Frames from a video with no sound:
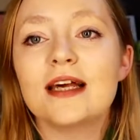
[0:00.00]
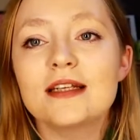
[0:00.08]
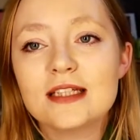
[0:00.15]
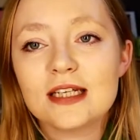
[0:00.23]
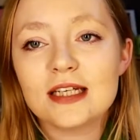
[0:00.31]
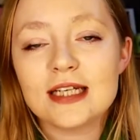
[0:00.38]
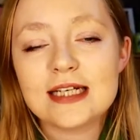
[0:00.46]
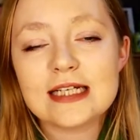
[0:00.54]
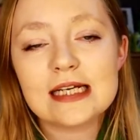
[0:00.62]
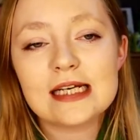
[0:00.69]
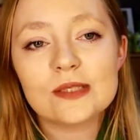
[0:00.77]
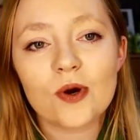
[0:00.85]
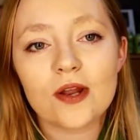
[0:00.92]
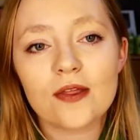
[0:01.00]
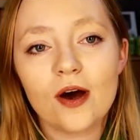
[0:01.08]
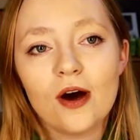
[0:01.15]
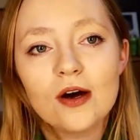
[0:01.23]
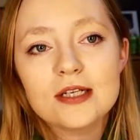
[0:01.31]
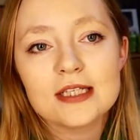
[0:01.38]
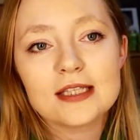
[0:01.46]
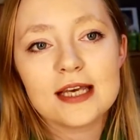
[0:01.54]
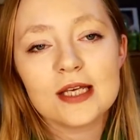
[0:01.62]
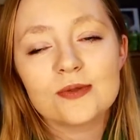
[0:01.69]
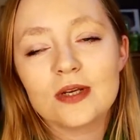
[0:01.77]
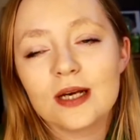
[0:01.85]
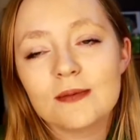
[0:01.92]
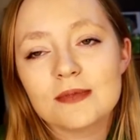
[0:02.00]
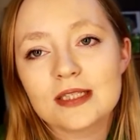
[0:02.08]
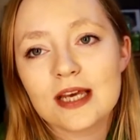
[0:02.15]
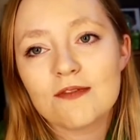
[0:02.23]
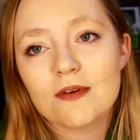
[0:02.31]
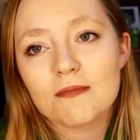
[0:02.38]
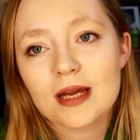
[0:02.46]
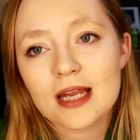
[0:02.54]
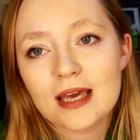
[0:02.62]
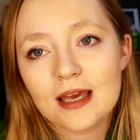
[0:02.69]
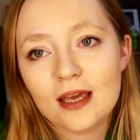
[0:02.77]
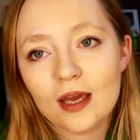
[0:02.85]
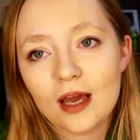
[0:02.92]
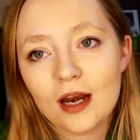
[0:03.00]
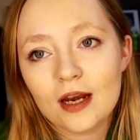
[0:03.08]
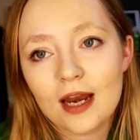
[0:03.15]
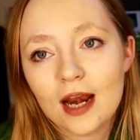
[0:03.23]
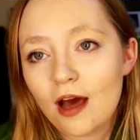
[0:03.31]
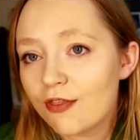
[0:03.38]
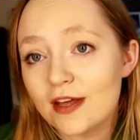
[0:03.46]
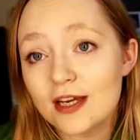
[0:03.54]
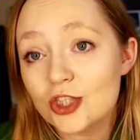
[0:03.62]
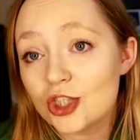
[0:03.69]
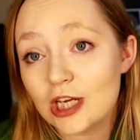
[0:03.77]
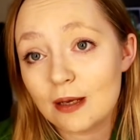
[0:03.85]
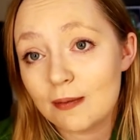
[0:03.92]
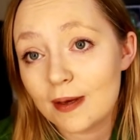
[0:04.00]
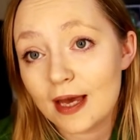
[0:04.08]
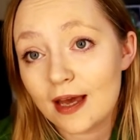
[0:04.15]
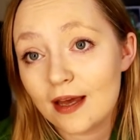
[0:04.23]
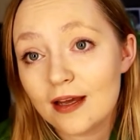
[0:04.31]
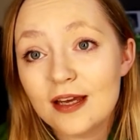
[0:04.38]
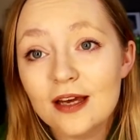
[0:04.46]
London is one of the hardest things when it comes to saving money. Nothing is cheap here.